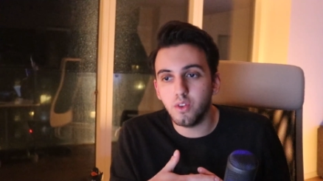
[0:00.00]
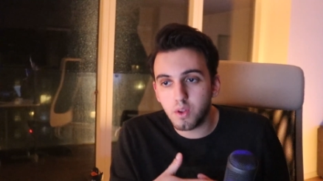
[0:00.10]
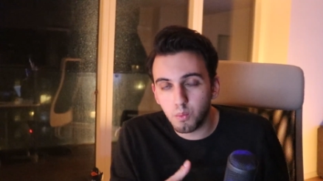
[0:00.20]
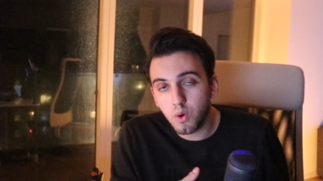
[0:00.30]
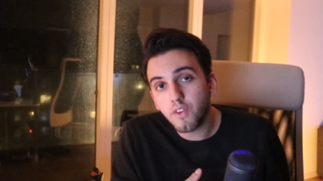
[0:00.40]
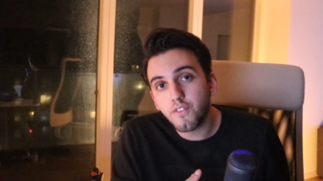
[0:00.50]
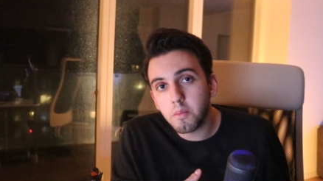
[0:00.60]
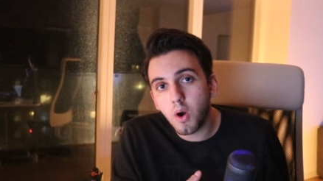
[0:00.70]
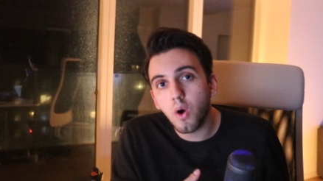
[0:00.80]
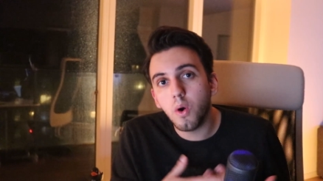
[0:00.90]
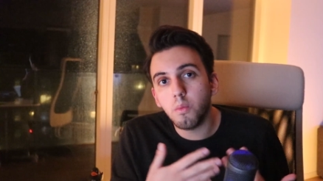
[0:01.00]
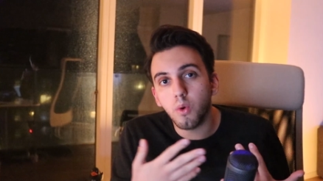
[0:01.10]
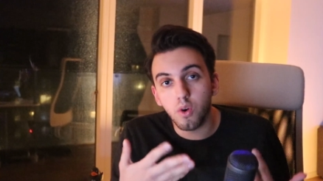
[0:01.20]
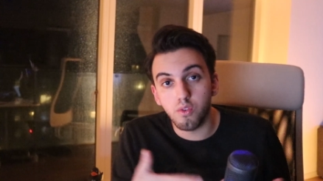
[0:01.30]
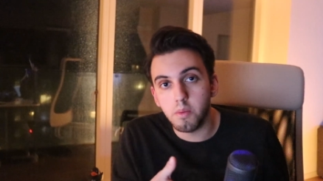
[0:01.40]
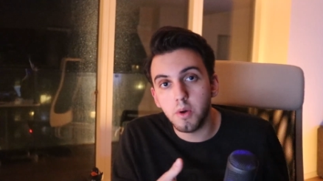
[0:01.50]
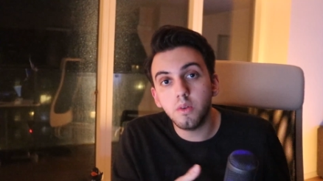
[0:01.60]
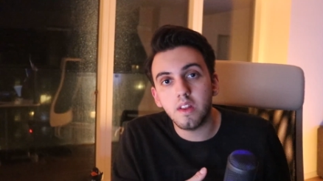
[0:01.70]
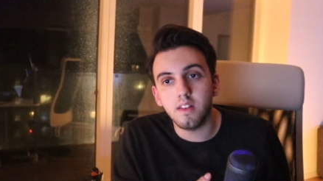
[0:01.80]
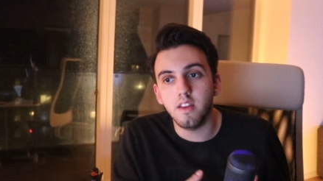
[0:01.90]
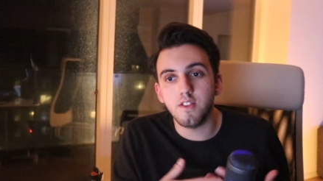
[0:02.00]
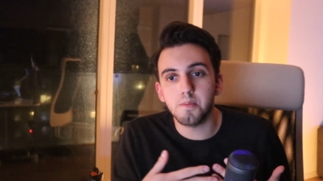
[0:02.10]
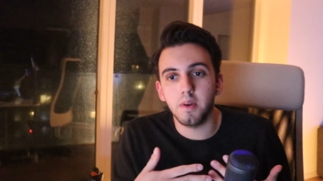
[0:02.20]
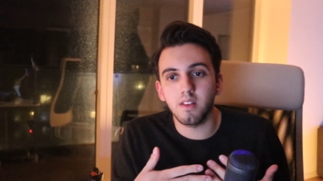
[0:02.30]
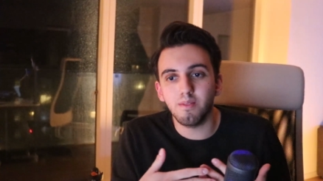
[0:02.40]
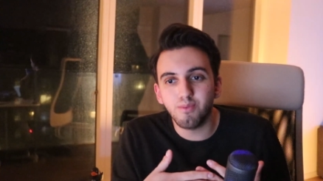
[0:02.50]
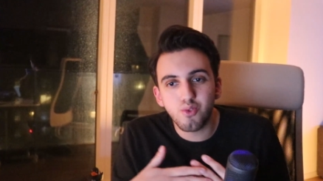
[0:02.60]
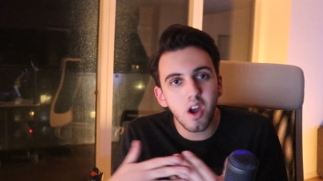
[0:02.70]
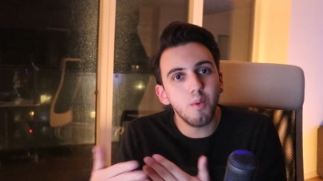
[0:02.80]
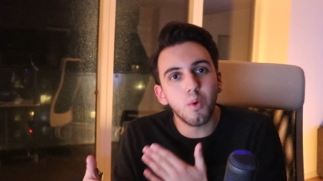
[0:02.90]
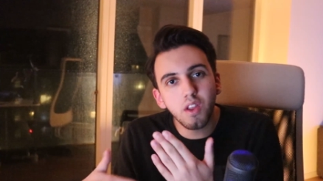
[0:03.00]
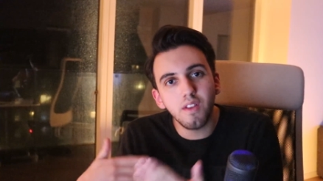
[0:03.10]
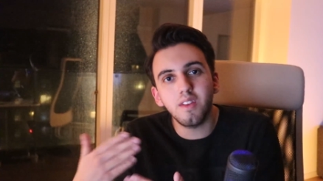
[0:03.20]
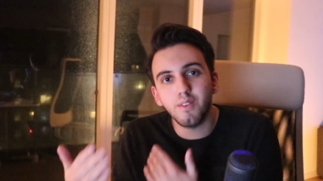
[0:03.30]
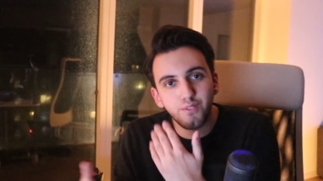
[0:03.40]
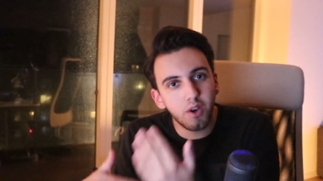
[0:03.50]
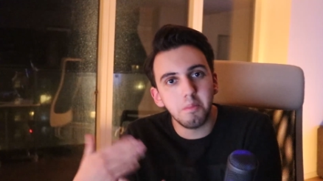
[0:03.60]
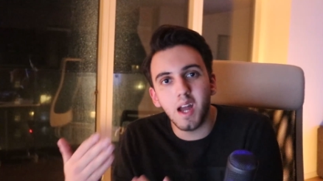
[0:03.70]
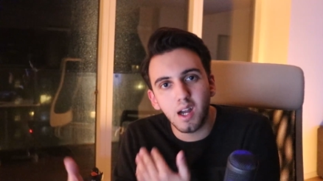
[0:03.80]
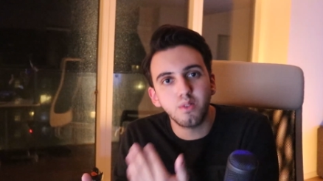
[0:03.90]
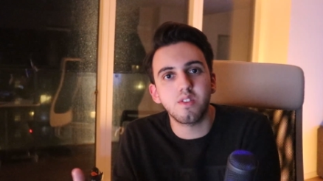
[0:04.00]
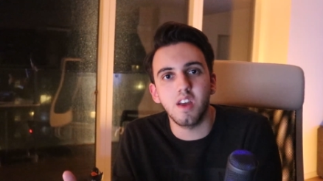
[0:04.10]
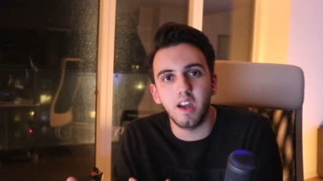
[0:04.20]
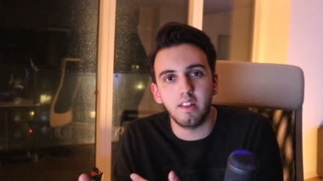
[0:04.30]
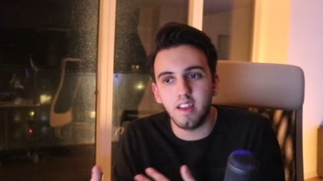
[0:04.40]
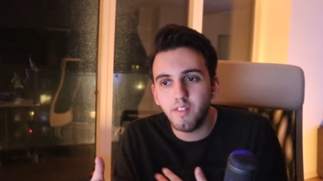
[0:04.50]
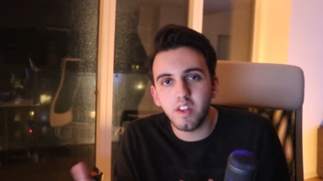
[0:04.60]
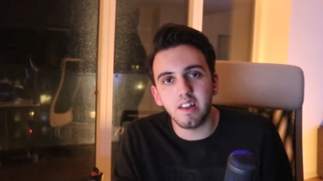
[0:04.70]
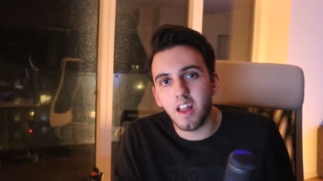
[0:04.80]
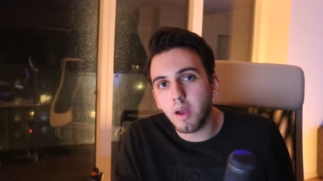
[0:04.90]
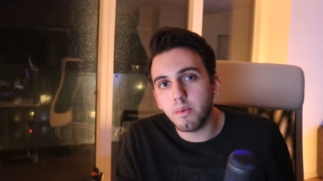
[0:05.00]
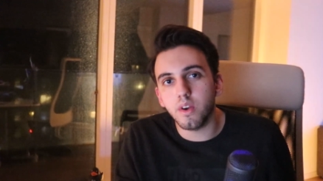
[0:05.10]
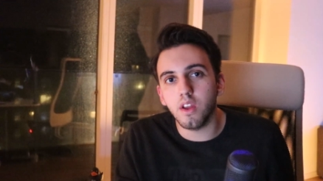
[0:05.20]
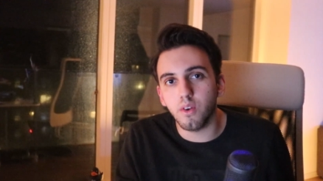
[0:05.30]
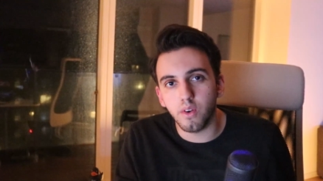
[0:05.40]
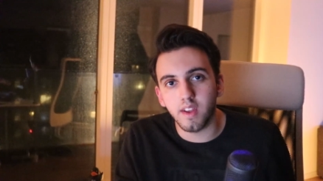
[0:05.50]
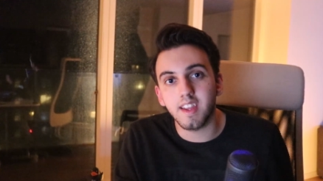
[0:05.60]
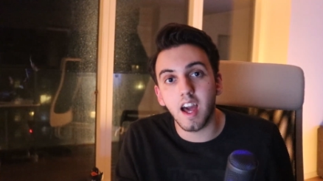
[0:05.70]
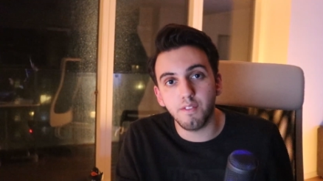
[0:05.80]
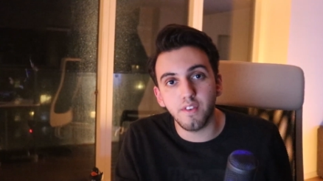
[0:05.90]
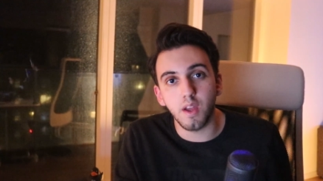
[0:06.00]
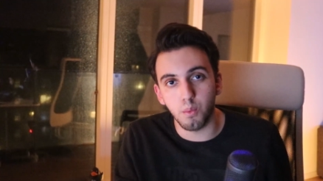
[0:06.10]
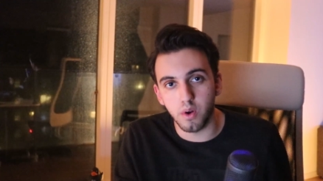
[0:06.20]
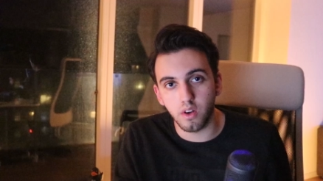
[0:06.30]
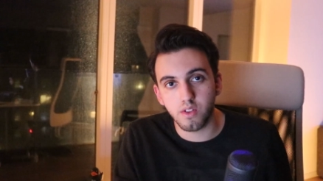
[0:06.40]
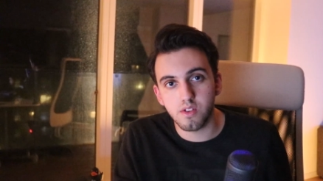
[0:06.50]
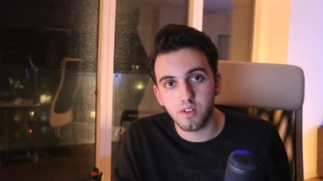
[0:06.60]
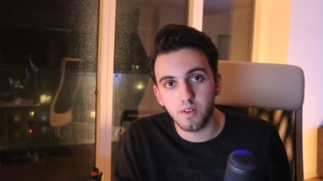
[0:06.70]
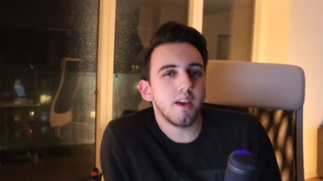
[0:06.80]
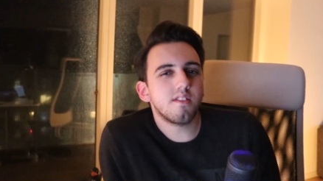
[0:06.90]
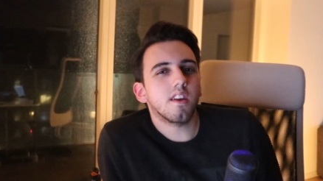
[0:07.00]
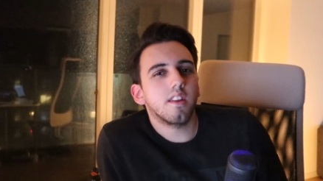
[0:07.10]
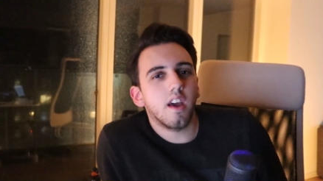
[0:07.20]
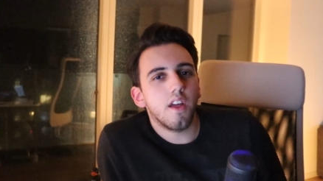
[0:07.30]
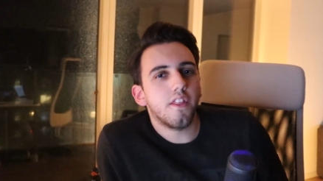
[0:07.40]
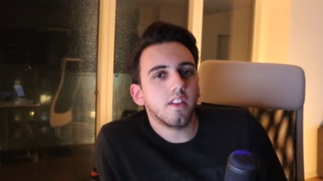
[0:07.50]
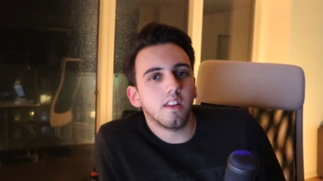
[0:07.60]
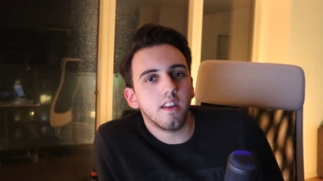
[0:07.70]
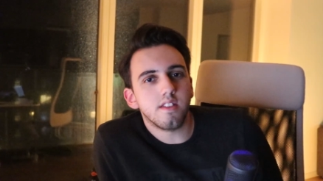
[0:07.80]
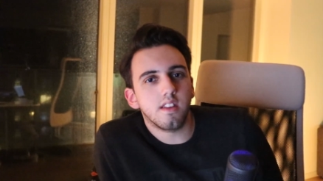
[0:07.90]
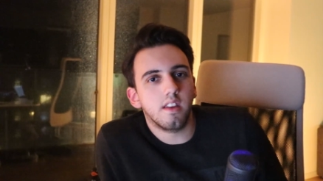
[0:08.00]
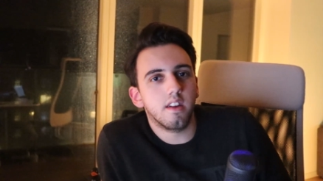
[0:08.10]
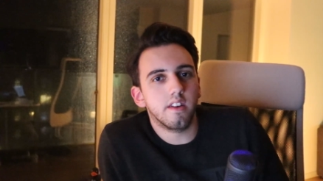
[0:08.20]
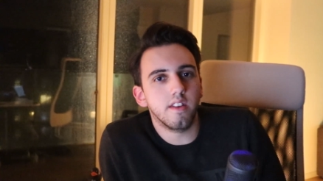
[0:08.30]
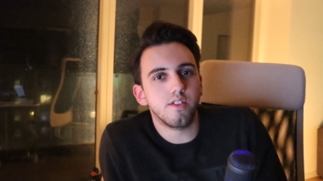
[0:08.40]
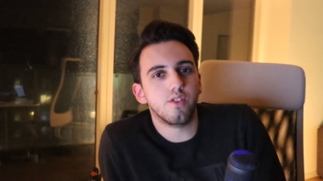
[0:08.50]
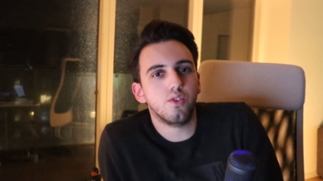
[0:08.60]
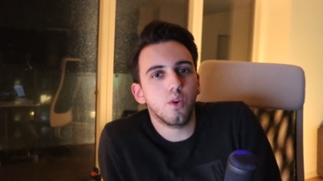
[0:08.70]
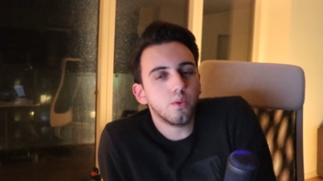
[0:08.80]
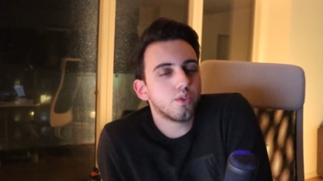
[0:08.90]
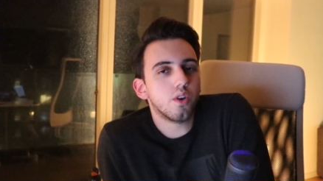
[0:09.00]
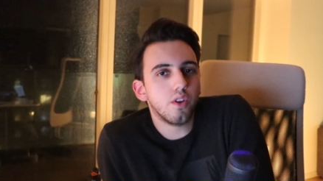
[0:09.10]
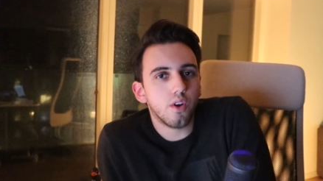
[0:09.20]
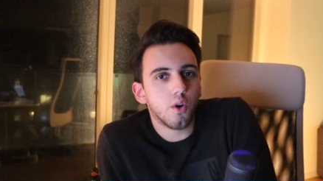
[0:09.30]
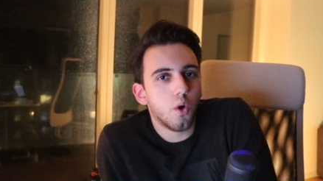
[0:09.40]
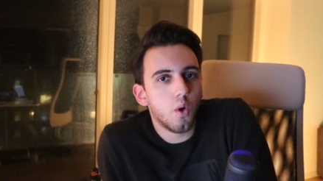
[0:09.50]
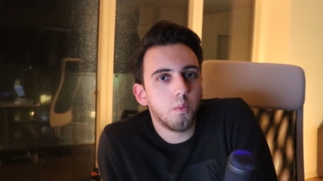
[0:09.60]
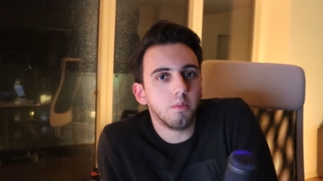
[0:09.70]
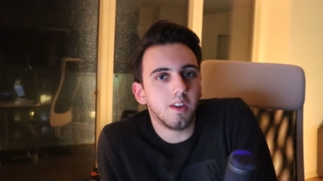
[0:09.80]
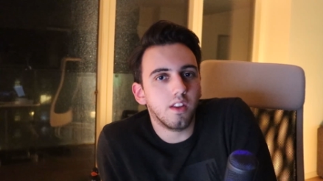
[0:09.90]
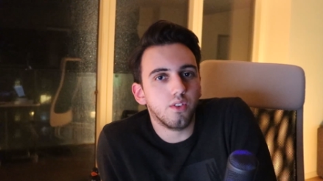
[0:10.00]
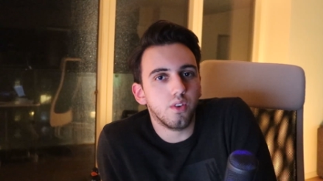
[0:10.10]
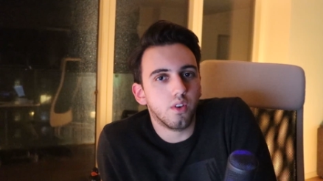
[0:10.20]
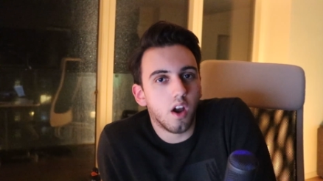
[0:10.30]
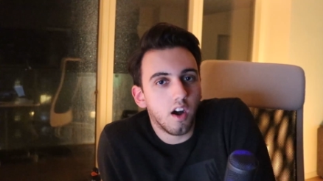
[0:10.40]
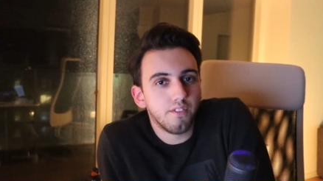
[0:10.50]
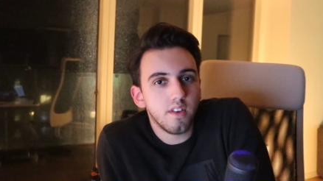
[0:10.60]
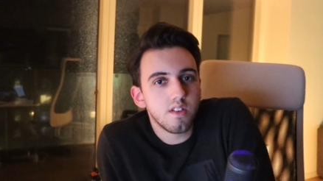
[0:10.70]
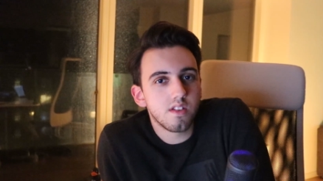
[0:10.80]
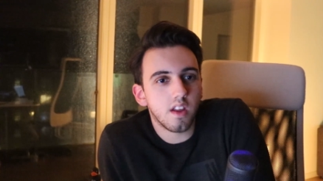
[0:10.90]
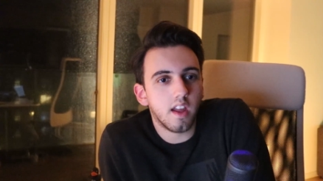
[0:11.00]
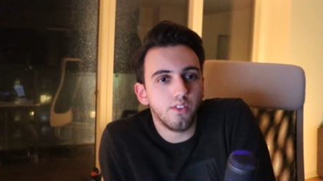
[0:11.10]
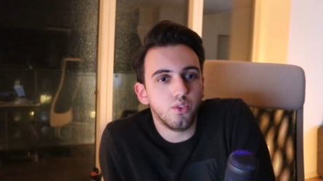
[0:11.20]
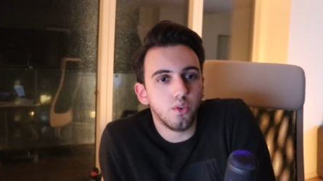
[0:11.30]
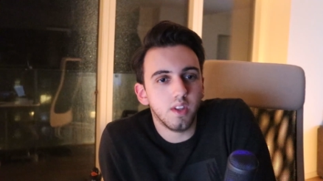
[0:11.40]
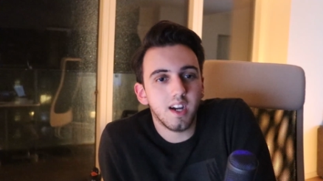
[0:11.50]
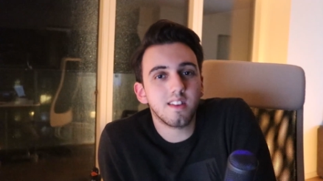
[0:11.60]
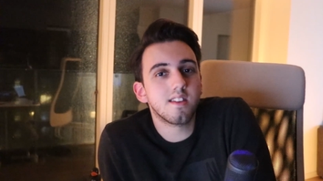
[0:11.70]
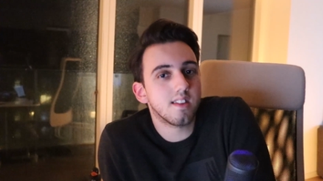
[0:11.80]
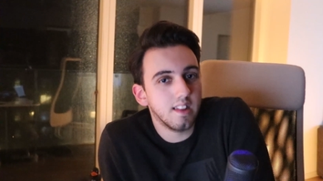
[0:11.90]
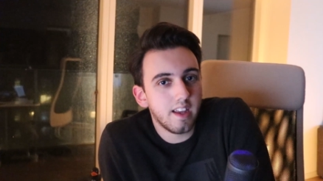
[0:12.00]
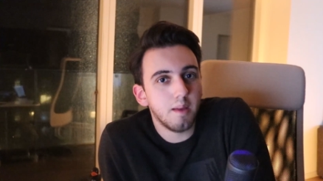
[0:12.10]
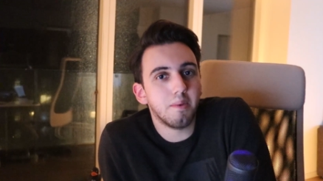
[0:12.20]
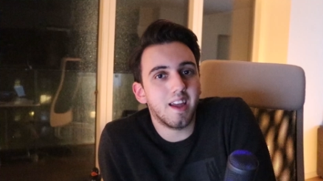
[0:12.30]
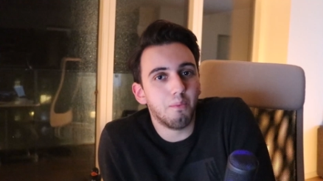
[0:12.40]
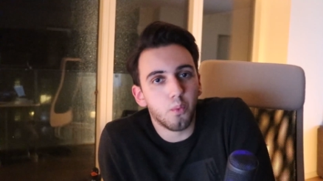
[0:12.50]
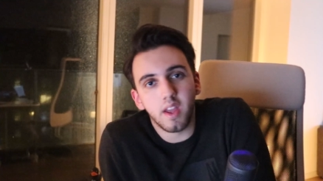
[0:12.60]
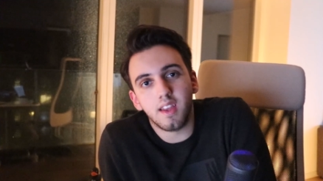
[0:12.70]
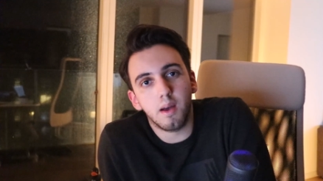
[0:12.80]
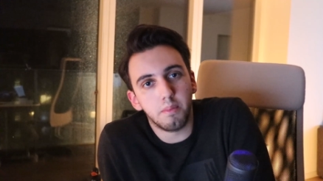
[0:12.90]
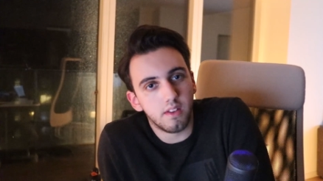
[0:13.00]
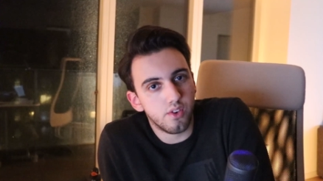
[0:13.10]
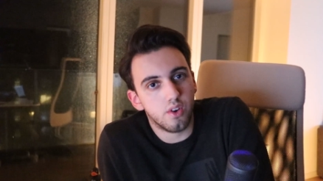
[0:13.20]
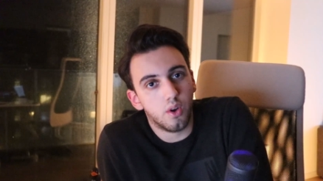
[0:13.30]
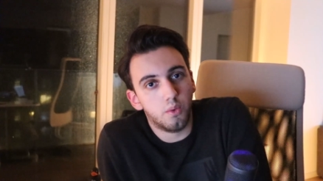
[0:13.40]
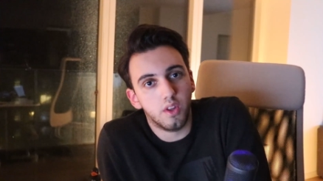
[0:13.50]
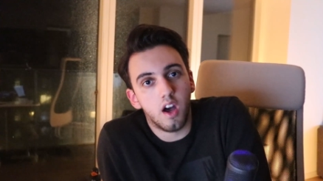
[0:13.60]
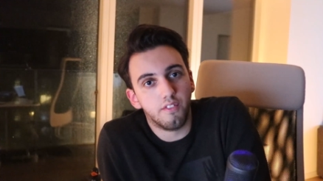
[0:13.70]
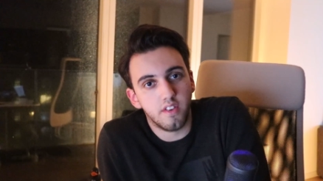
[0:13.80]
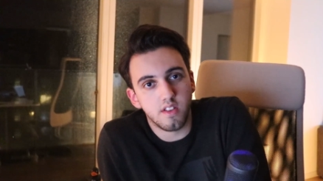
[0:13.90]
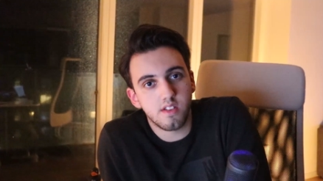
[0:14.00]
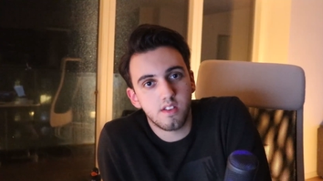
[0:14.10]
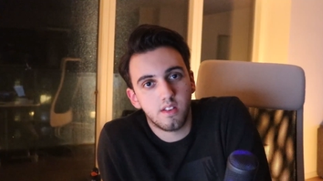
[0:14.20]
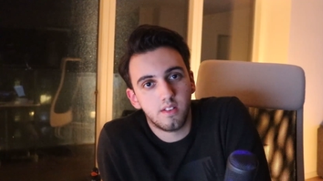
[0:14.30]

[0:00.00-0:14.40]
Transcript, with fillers: You can work from home or remote at least, but try working from outside. Even a library or a cafe works. Basically, I think the lesson here is don't turn your home into your office and do not sleep and wake up in your own office.